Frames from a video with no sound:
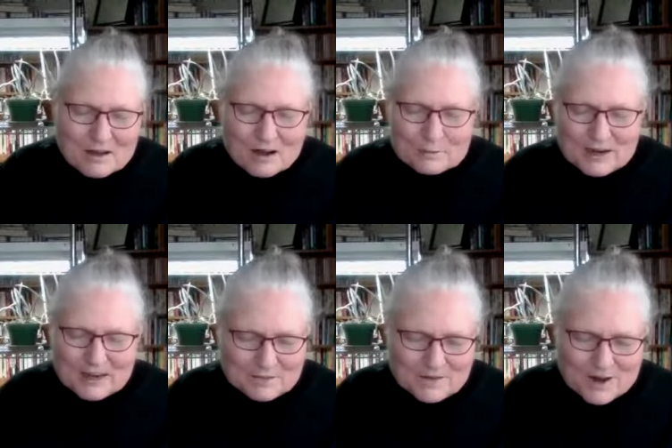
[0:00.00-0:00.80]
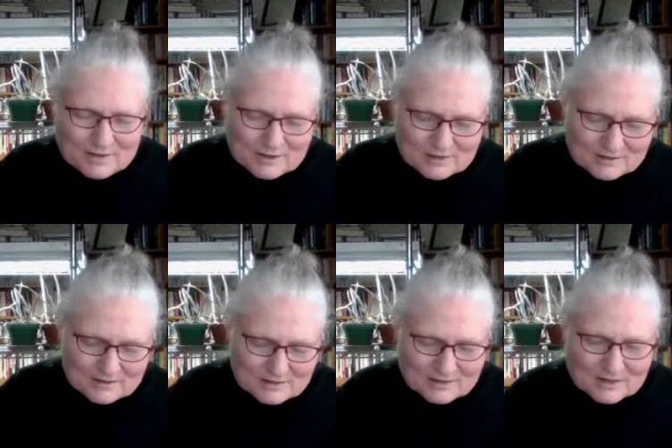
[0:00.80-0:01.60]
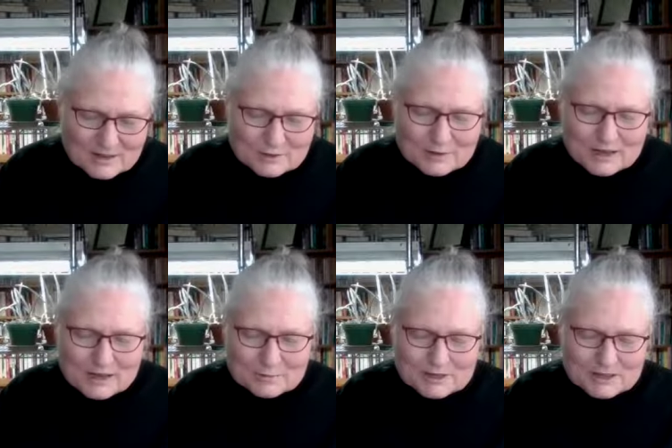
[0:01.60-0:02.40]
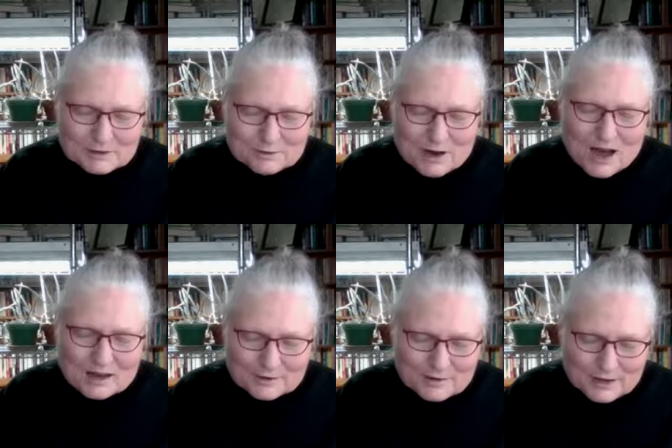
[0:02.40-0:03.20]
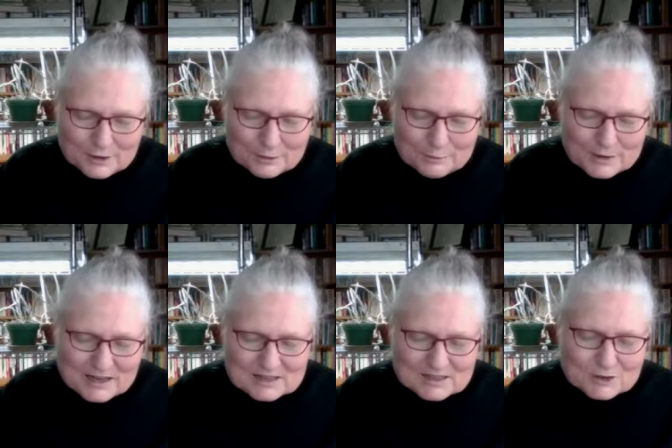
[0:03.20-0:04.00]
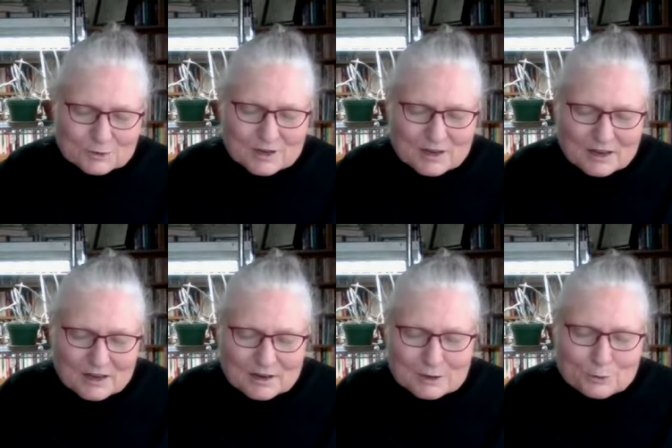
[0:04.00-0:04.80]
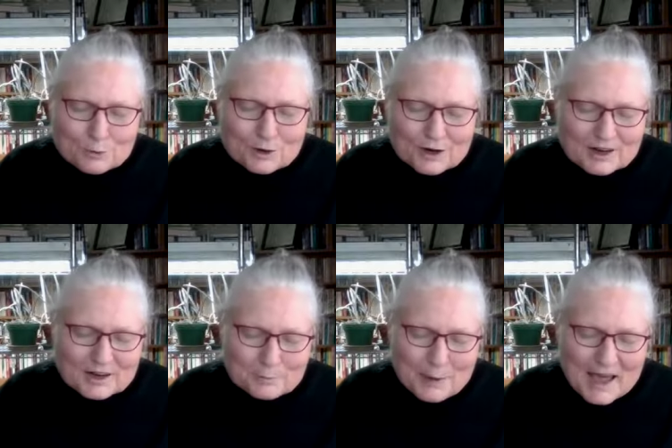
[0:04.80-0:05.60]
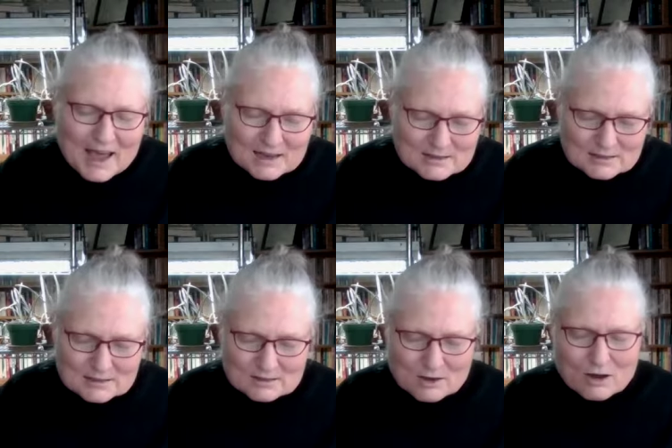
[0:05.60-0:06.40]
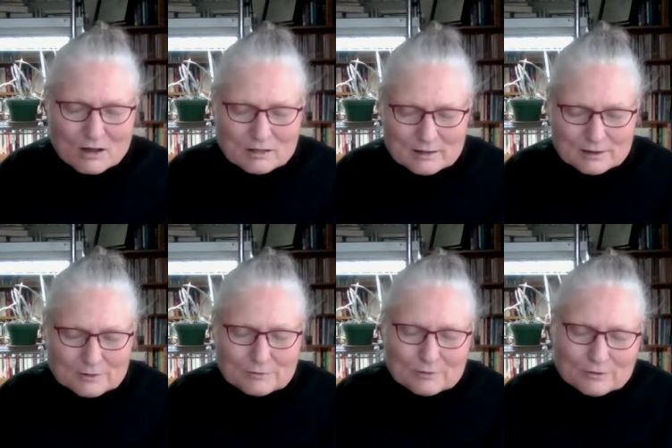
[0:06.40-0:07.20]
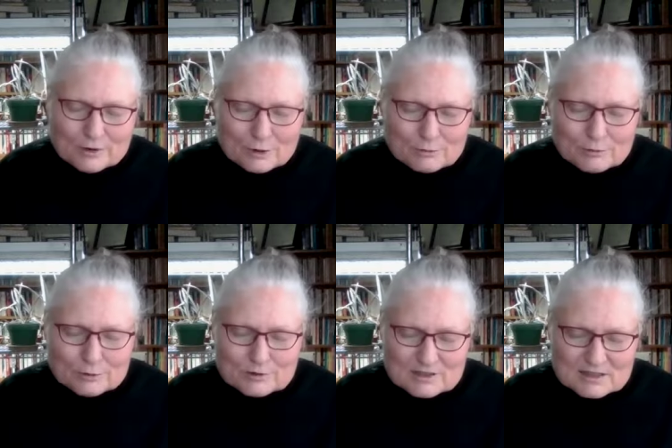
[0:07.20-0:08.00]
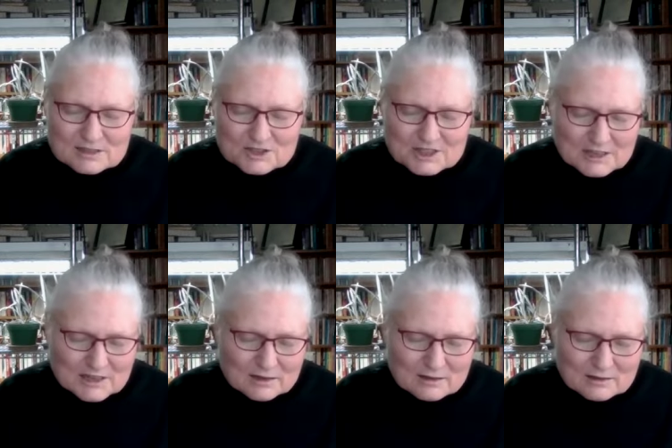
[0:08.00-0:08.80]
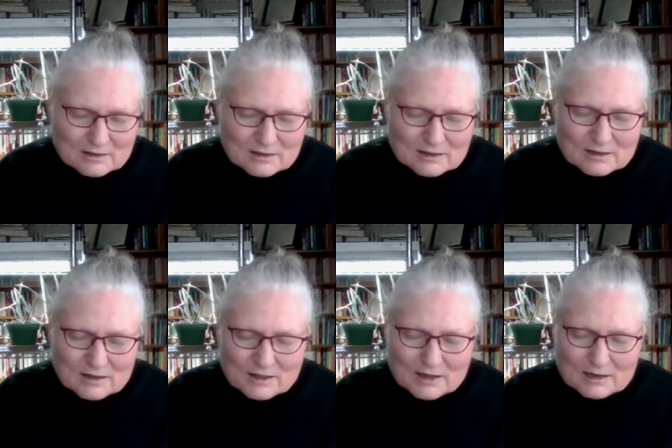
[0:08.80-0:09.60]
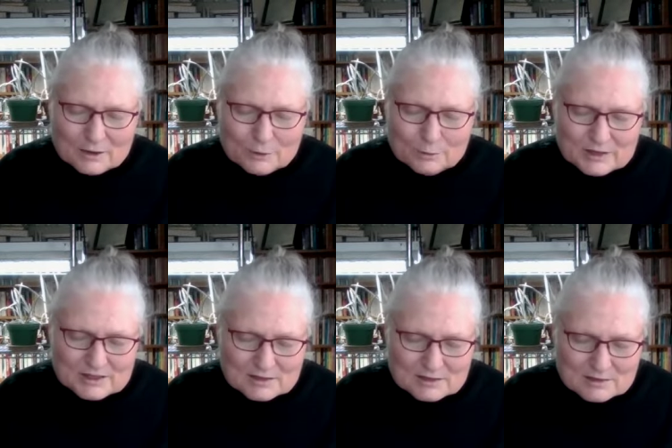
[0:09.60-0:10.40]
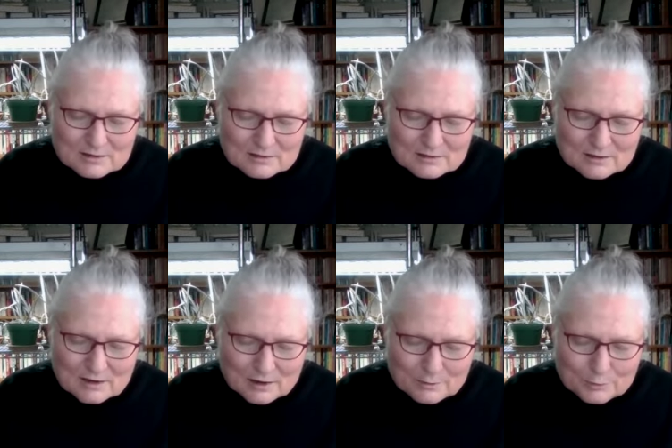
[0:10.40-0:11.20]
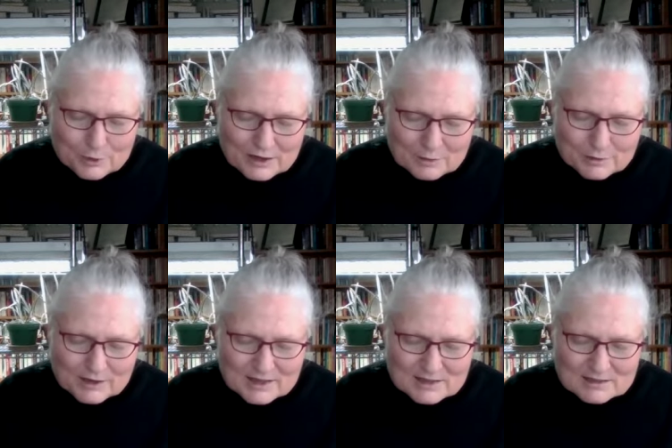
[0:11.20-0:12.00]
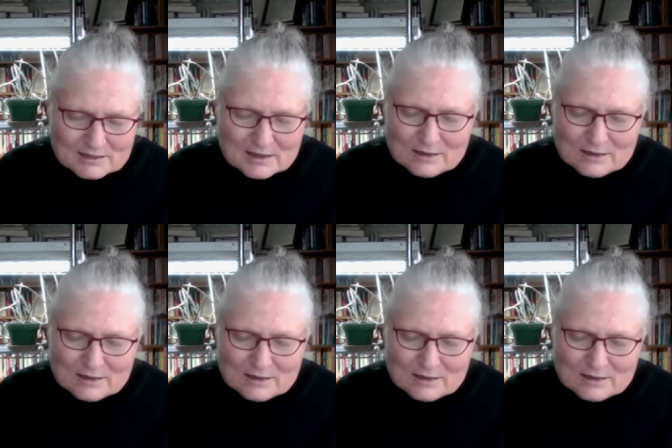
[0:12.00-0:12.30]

Almighty Father, we come to you honoring you because you you work past all the rules and shunning that humans uh, put in place,